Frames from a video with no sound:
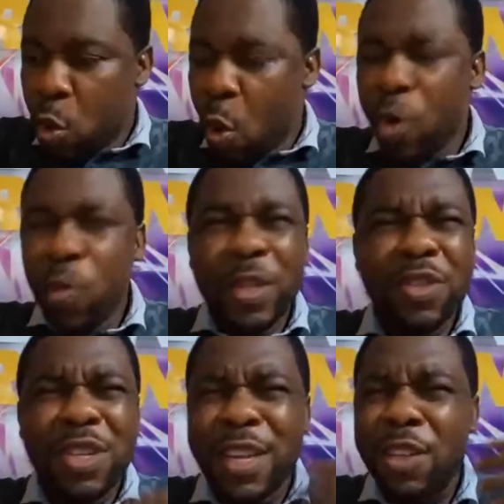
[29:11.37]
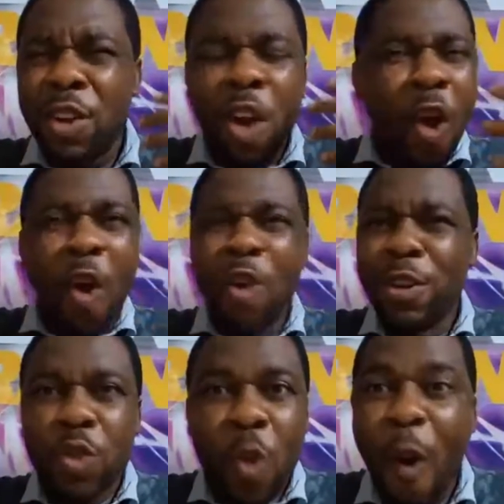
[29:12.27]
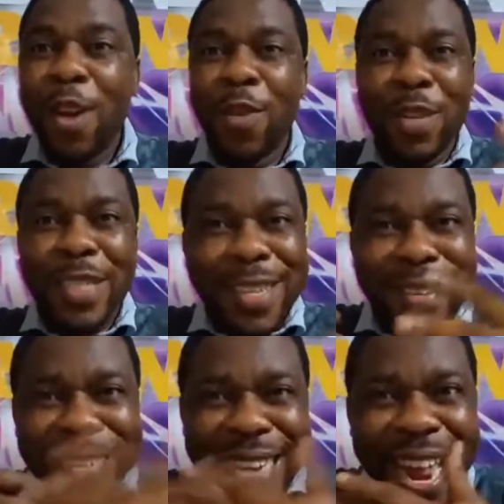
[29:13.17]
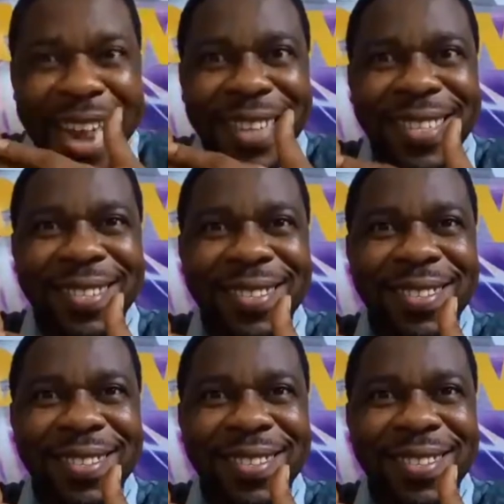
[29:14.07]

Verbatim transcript: You always see it as an honor to always connect.